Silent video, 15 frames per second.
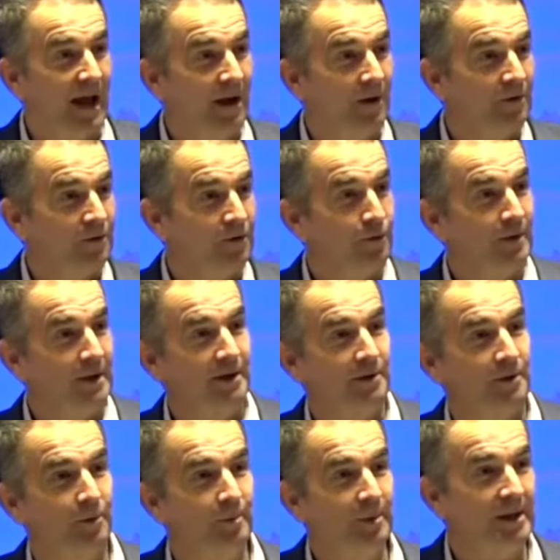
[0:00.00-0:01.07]
just down the
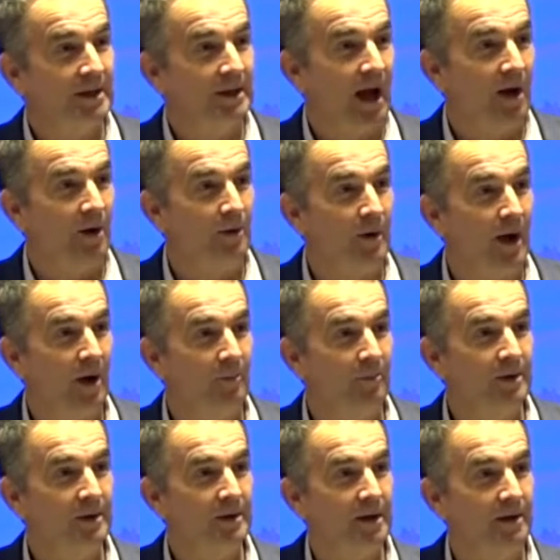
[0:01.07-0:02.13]
street a little bit, and
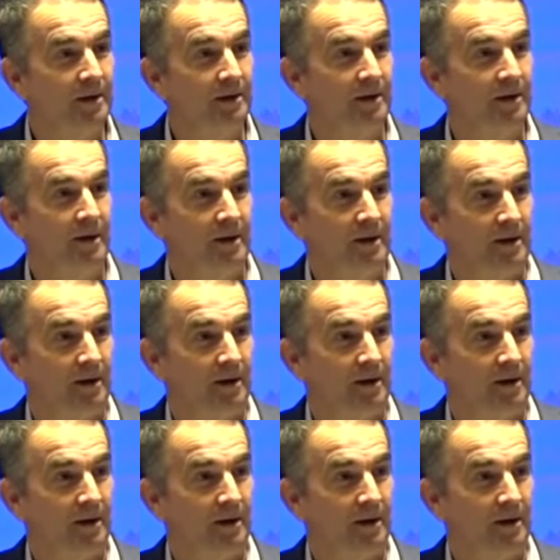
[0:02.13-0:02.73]
I'll be